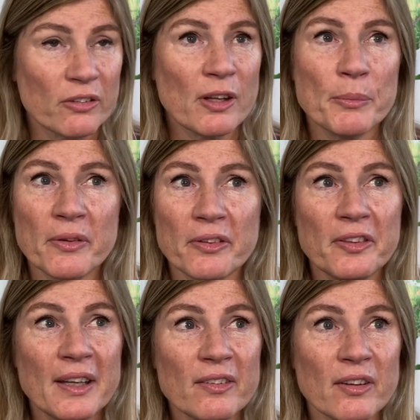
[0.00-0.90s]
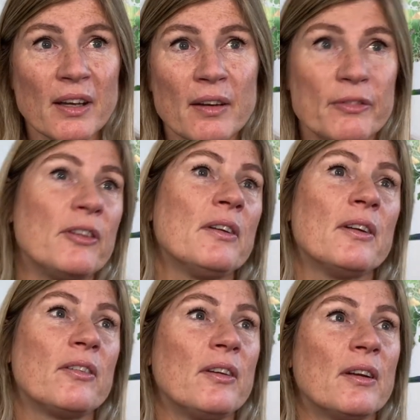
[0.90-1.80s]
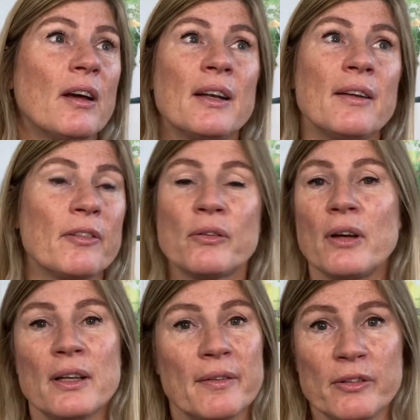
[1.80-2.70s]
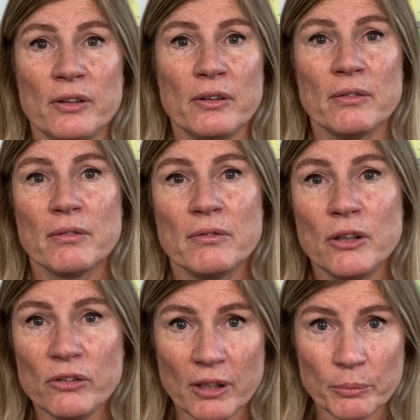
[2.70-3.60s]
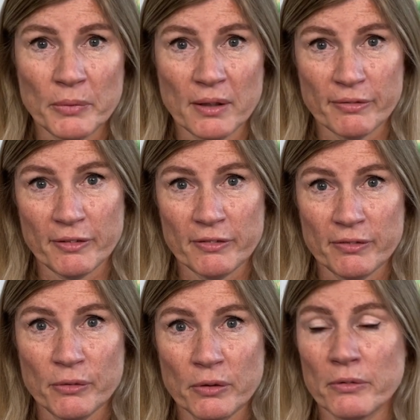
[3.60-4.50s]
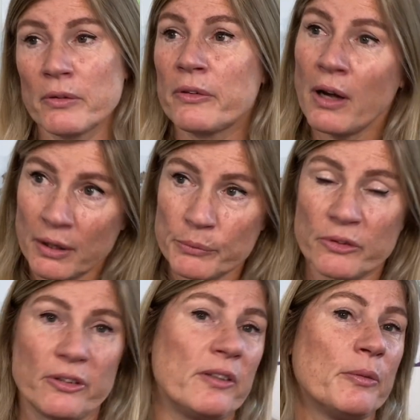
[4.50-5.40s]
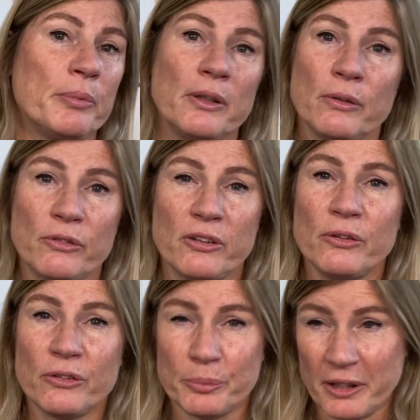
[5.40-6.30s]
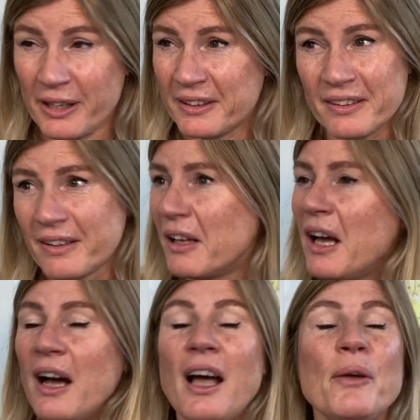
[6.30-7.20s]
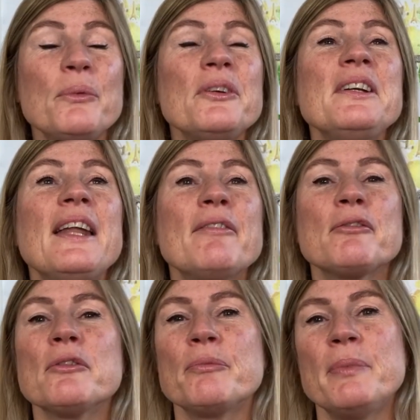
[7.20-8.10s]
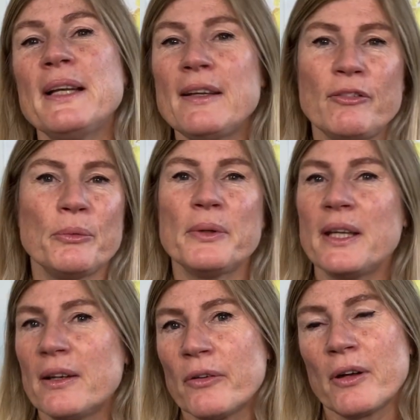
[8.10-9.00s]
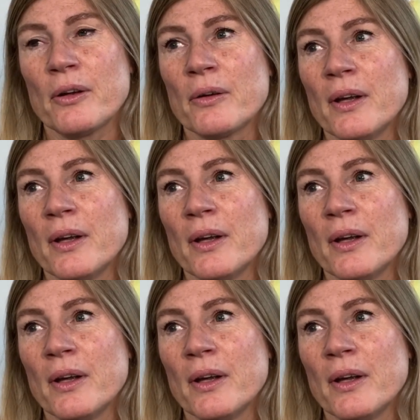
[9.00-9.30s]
Some of the things I have done this year, I never thought I'd ever do. You tell me, 54-year-old, that I would set up a YouTube channel. I would never have believed you a year ago.